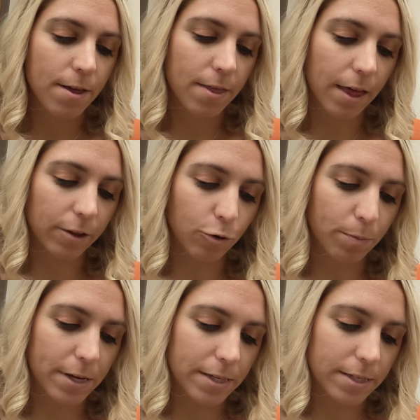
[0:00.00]
that little
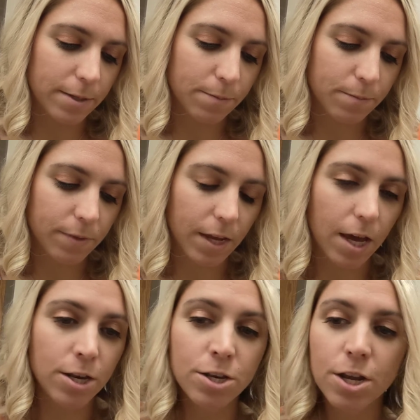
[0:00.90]
piece.
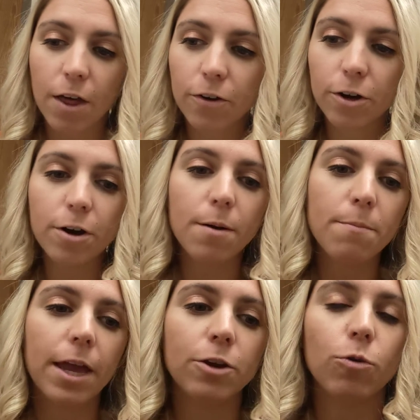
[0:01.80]
Another
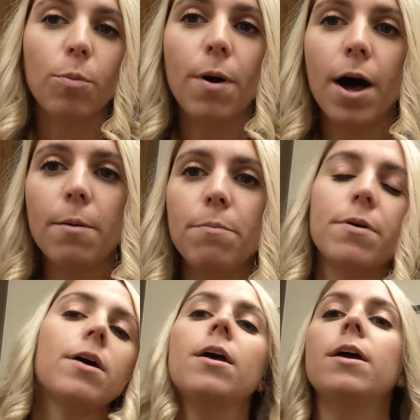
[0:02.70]
manual pump
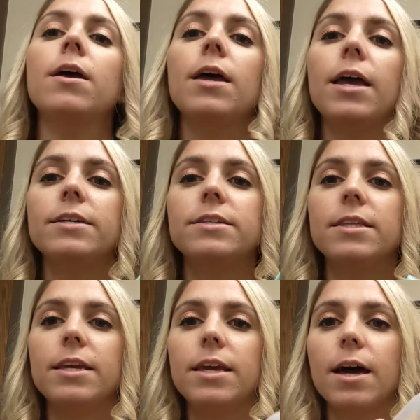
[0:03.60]
is
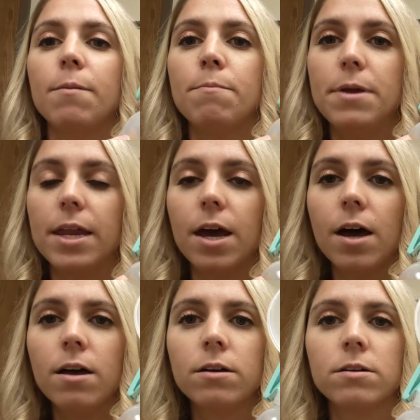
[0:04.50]
the
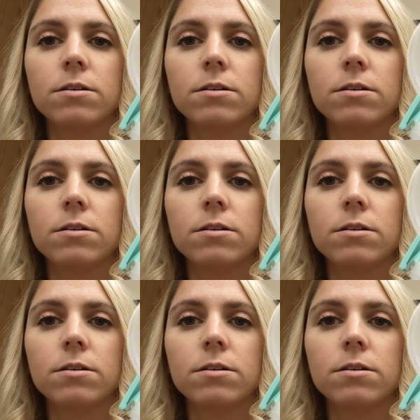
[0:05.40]
Ameda.